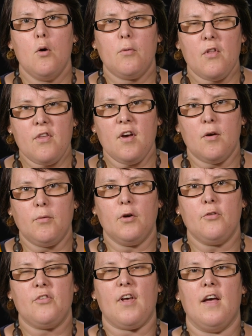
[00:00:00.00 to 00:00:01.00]
One thing I
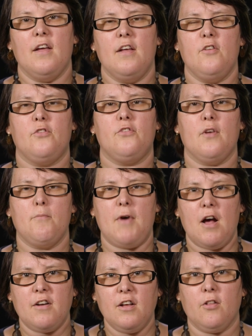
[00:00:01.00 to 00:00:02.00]
will say is
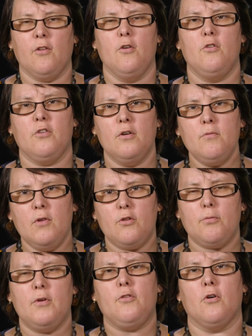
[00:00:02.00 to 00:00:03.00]
about inclusion,
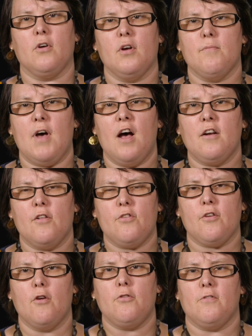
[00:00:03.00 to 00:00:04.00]
which we're talking about, and
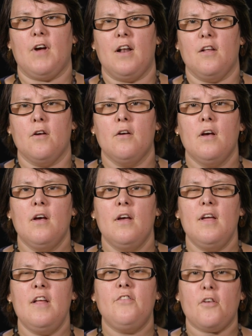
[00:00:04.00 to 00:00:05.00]
social value.
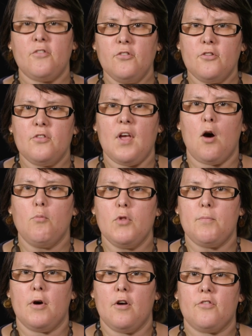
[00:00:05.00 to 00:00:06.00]
It doesn't just help
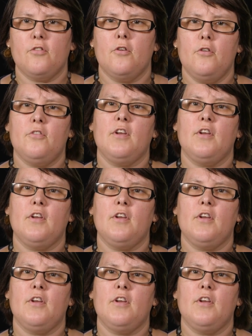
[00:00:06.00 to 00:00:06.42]
the person who's